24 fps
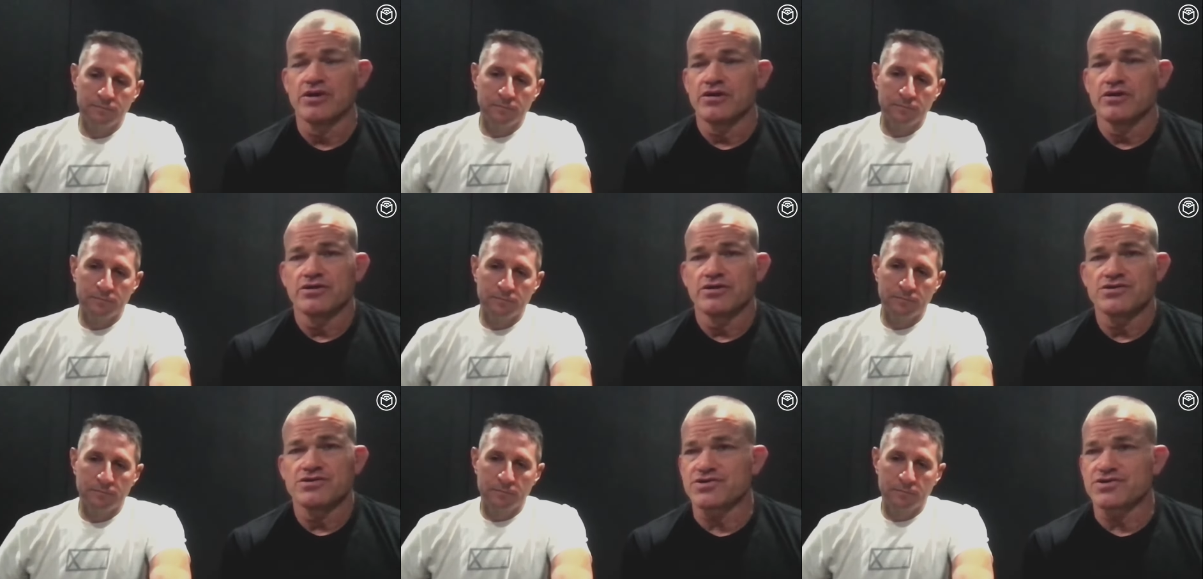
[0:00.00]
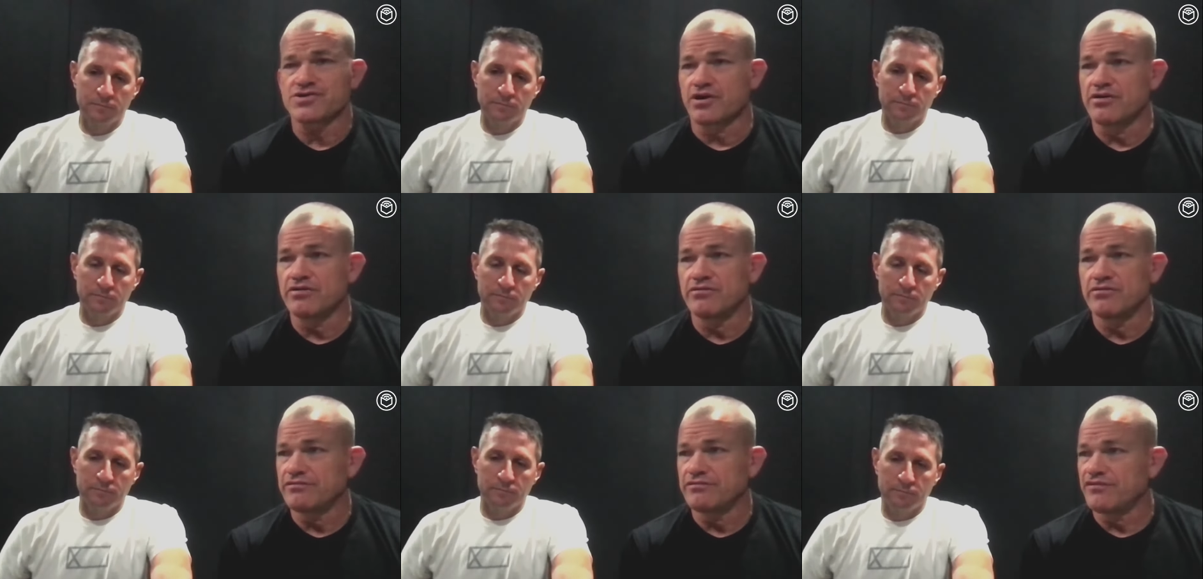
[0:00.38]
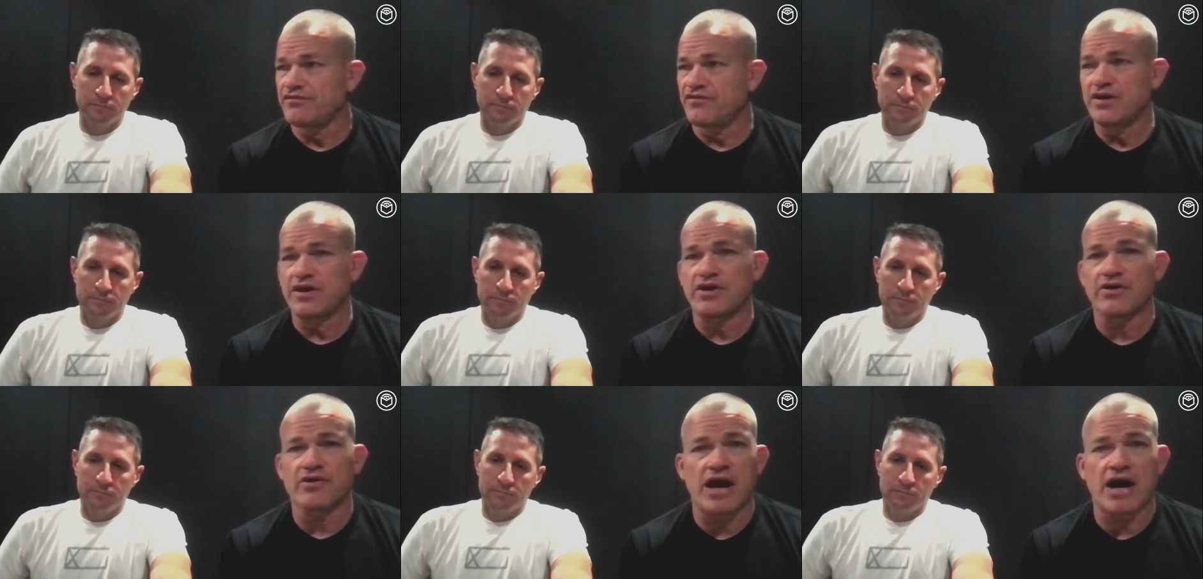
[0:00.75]
Speaker 1: start
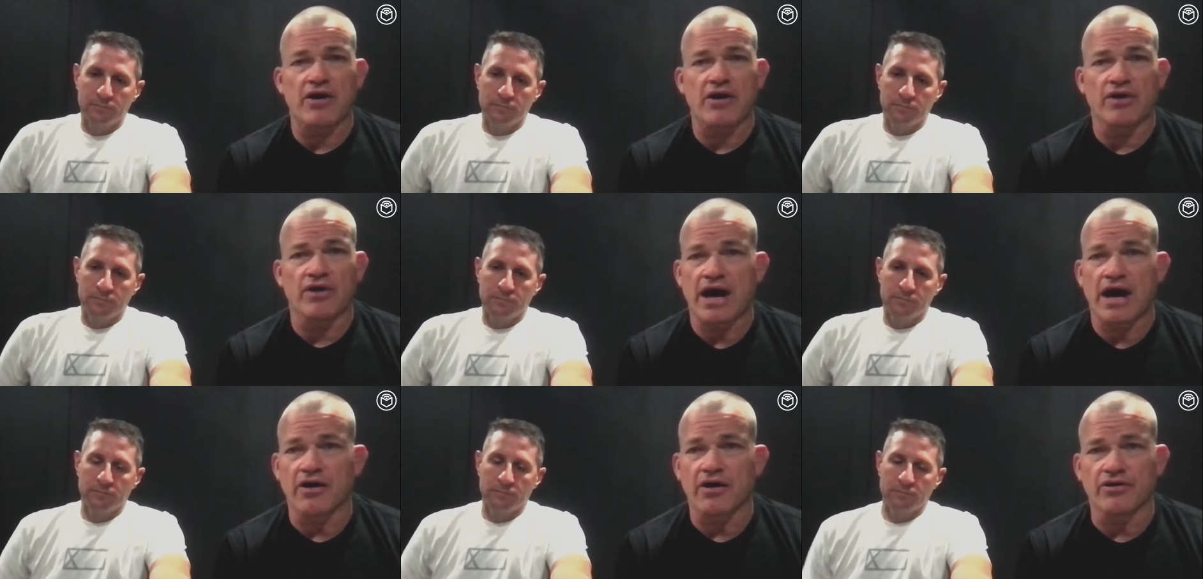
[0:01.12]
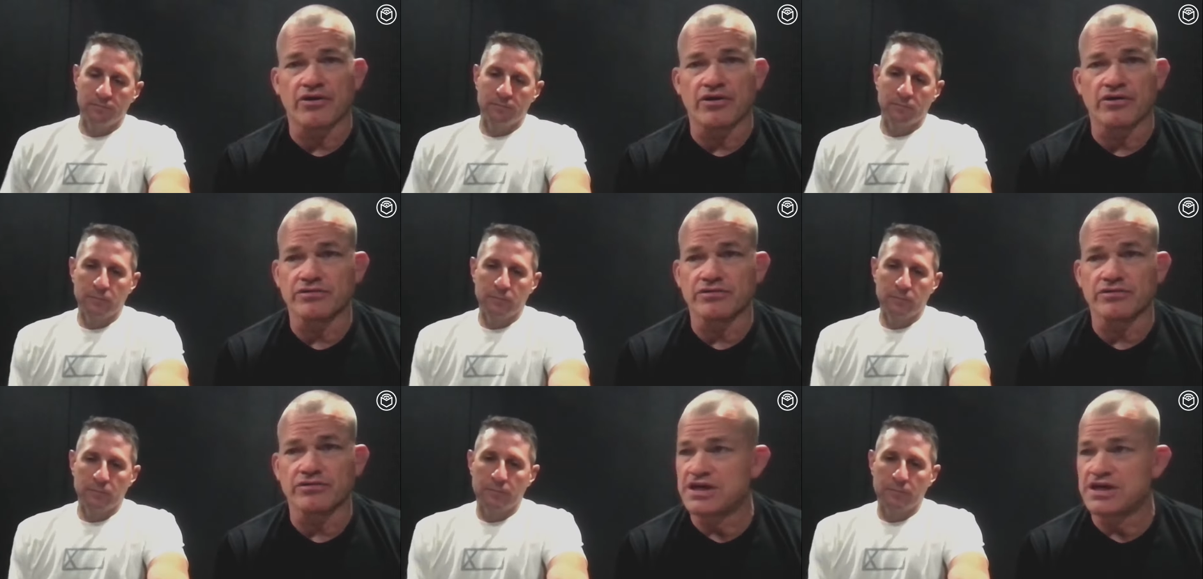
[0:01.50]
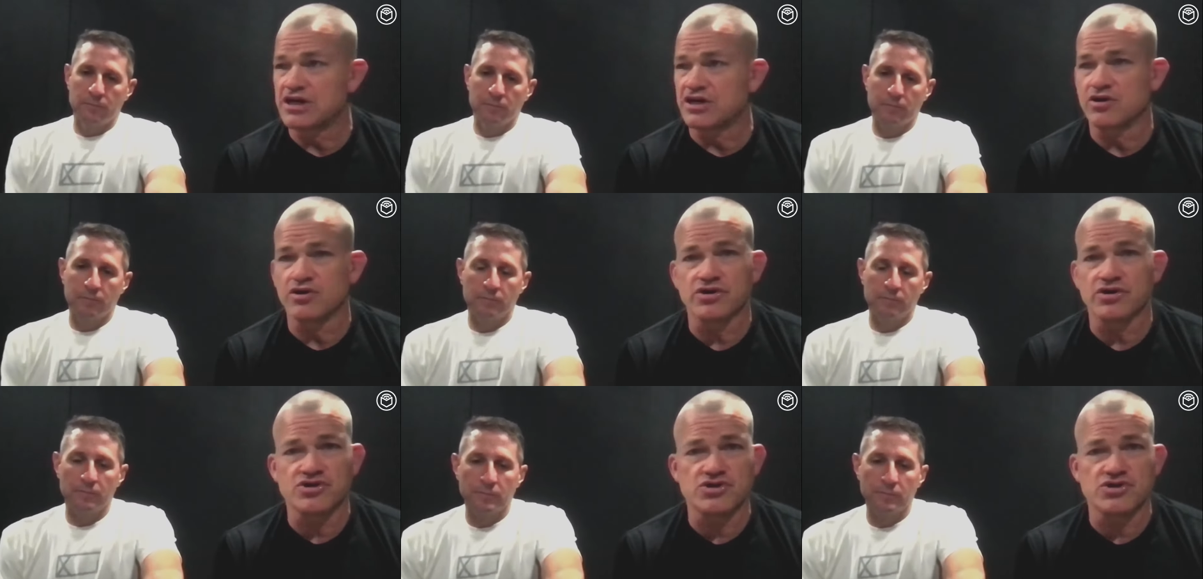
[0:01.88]
figuring out how to get
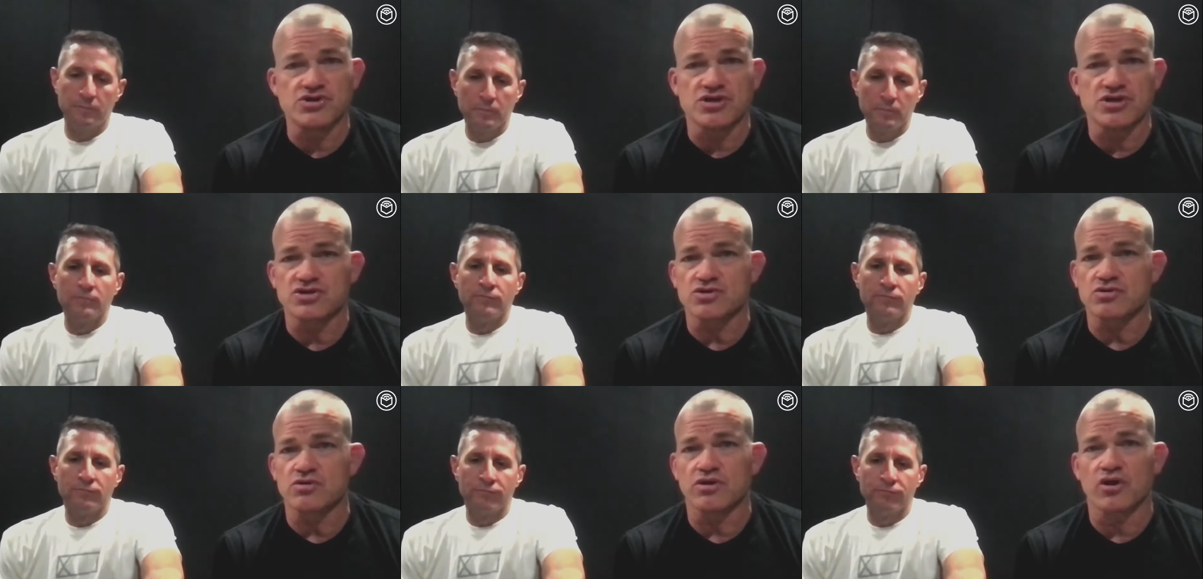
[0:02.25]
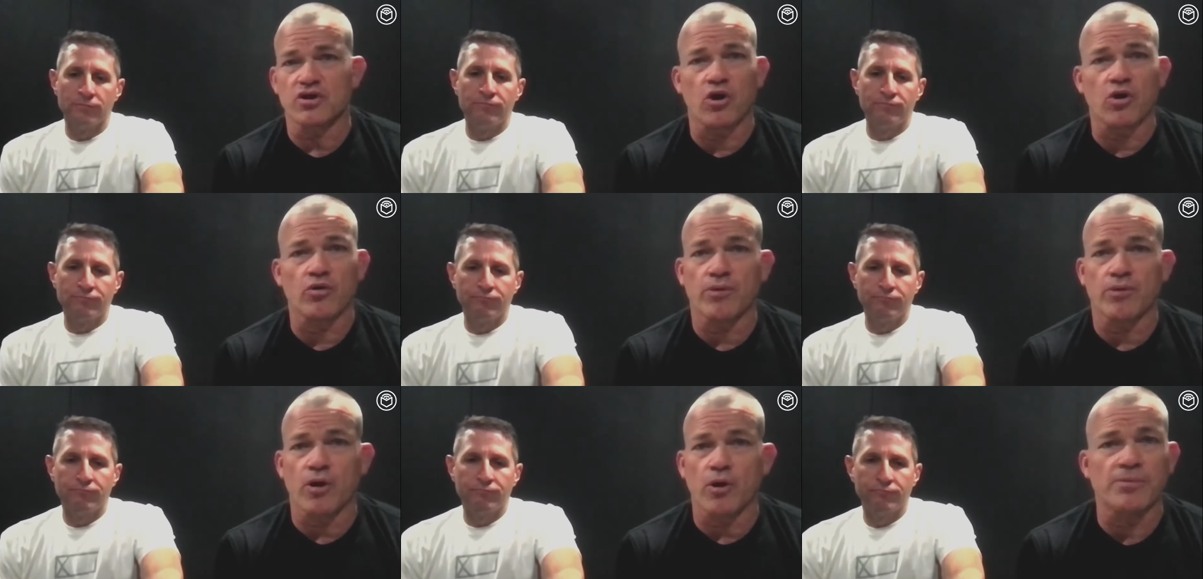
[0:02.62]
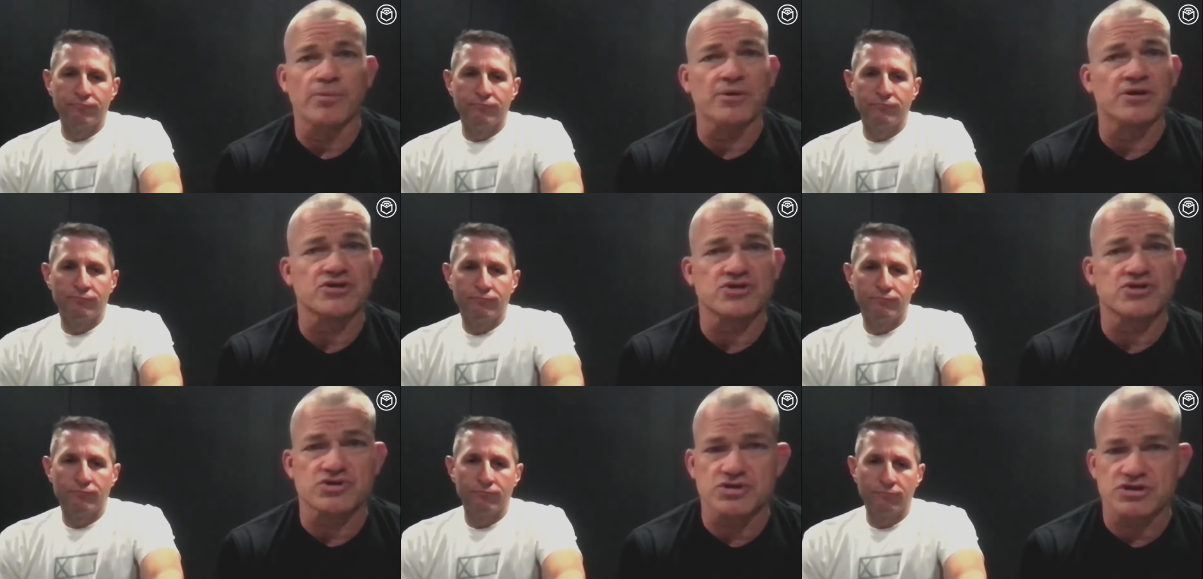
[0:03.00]
good at jujitsu and
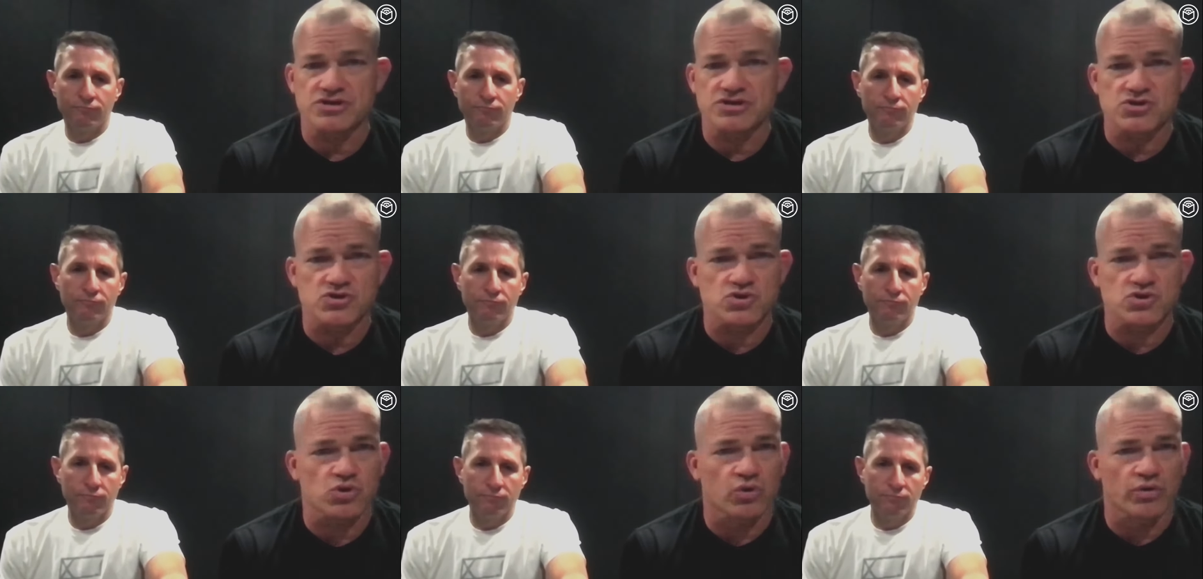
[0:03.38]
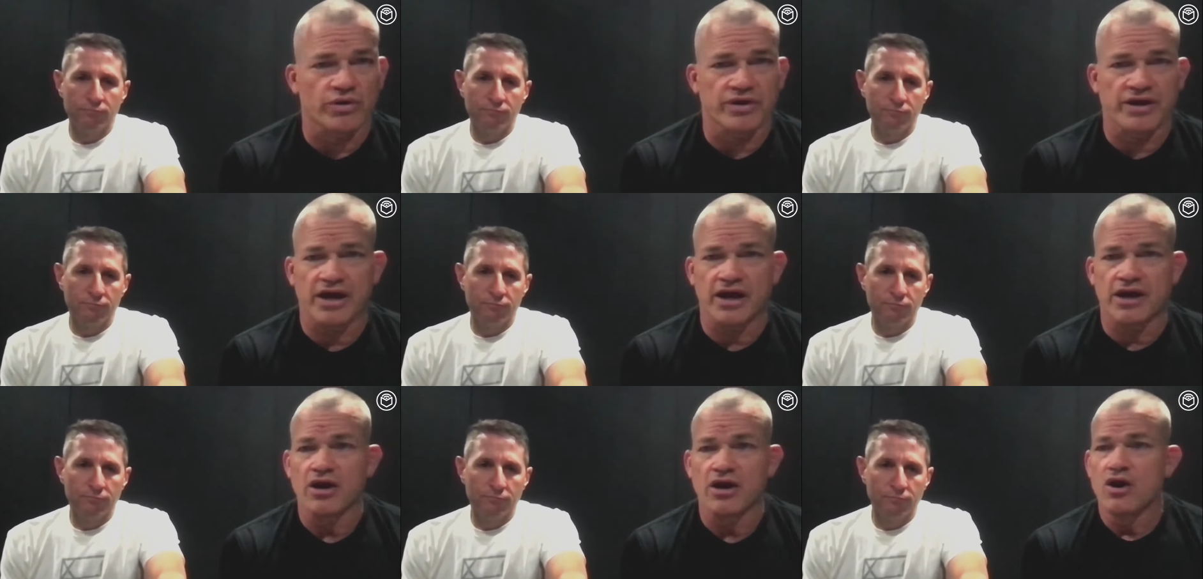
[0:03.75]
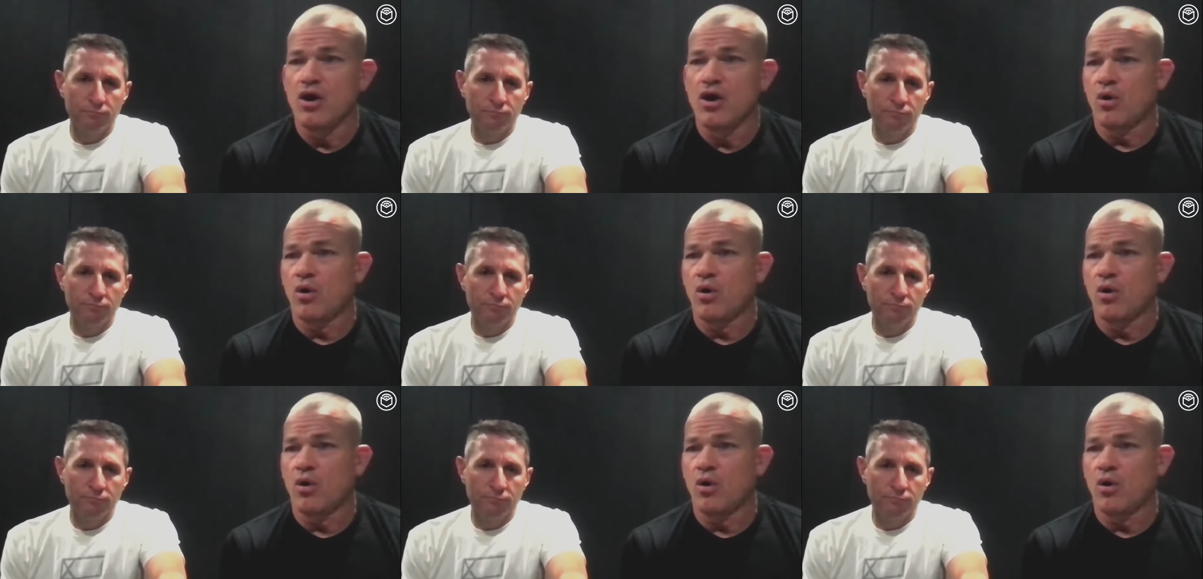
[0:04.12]
open a jujitsu school one day.